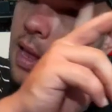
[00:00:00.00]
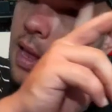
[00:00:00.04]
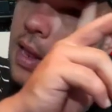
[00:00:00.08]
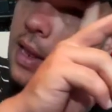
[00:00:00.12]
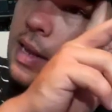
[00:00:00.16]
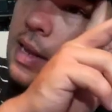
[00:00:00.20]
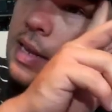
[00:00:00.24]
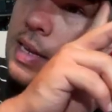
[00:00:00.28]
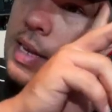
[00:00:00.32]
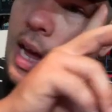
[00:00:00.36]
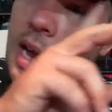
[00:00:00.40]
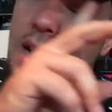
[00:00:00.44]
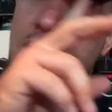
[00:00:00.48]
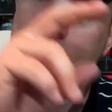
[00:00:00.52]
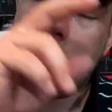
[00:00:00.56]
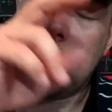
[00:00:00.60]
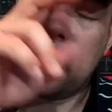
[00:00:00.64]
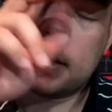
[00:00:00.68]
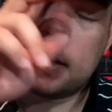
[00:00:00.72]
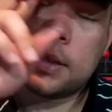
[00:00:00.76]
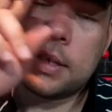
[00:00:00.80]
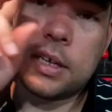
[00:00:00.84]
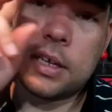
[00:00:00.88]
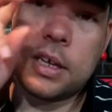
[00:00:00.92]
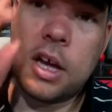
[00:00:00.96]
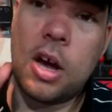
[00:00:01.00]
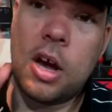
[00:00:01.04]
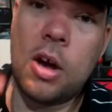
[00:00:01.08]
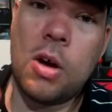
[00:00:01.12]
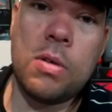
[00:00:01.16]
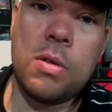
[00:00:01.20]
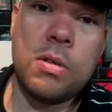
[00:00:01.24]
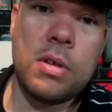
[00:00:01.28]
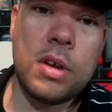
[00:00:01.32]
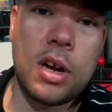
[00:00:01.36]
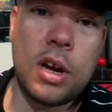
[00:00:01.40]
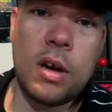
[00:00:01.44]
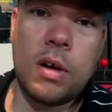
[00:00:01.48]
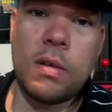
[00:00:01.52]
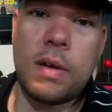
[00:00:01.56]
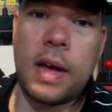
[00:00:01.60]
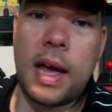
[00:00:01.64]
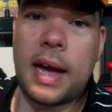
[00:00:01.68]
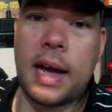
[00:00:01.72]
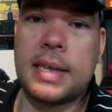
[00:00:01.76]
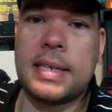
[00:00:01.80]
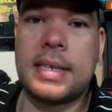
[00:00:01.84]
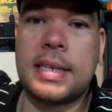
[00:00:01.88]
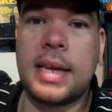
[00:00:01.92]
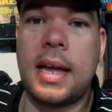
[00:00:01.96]
Nintendo likes to go, you know,
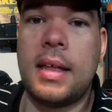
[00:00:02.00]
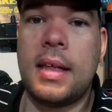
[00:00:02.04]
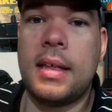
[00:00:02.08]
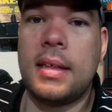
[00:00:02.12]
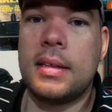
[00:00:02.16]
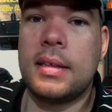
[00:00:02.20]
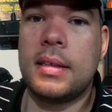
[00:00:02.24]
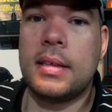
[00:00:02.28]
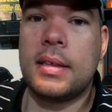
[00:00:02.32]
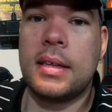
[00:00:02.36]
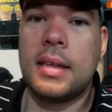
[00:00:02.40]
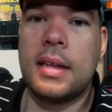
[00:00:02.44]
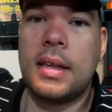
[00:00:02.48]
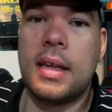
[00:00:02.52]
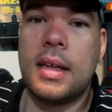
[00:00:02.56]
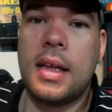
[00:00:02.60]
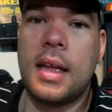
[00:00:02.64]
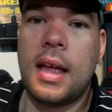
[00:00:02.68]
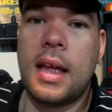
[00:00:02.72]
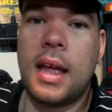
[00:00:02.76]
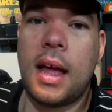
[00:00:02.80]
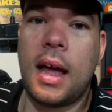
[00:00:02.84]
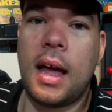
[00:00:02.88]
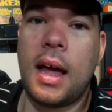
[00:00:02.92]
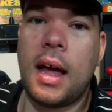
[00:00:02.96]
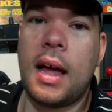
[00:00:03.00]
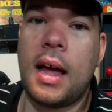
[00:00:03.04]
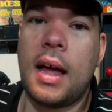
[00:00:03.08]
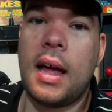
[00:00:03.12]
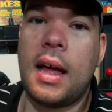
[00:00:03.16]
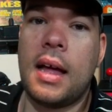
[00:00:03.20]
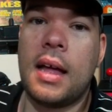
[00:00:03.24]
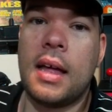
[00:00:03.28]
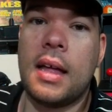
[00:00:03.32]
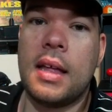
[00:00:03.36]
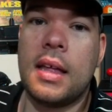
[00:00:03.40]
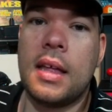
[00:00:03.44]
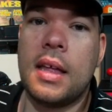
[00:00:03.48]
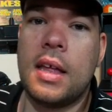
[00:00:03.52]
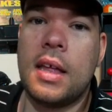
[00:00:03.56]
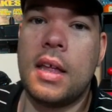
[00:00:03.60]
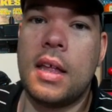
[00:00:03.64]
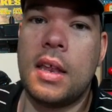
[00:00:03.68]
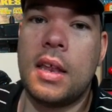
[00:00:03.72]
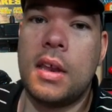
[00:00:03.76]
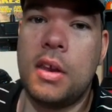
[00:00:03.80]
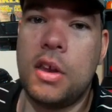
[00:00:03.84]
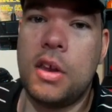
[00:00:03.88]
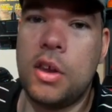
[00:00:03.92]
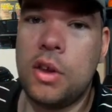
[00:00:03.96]
XL, uh,
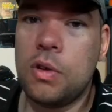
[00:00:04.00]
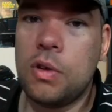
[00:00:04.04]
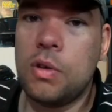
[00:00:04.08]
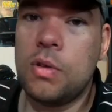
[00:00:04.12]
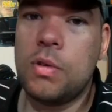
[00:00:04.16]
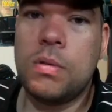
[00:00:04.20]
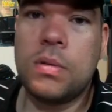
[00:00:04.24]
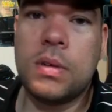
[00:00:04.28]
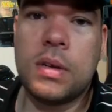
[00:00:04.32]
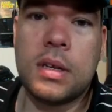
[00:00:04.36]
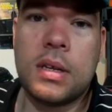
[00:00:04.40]
new,